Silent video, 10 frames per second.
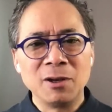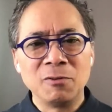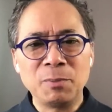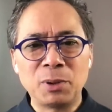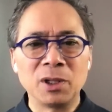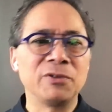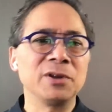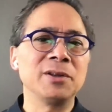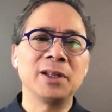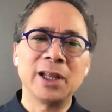We pull over
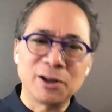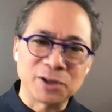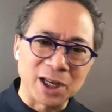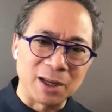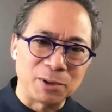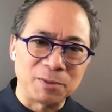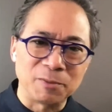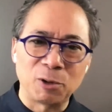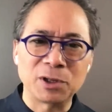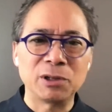to the dinner table
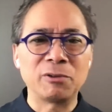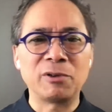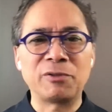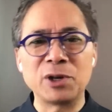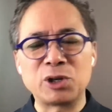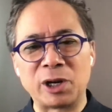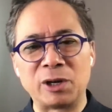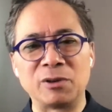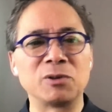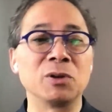or to the
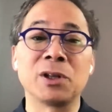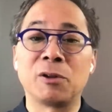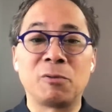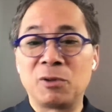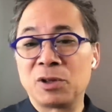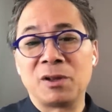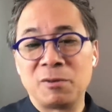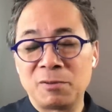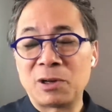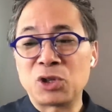refrigerator or to the
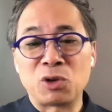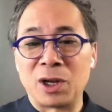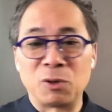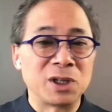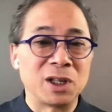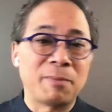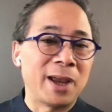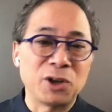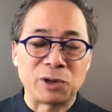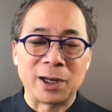restaurant or to the
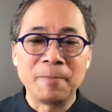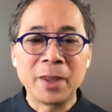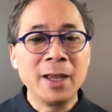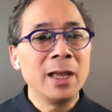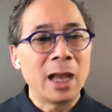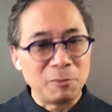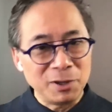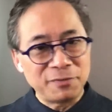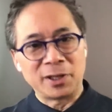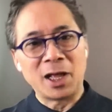pantry, and we
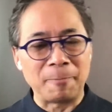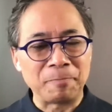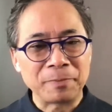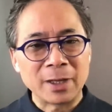fill up.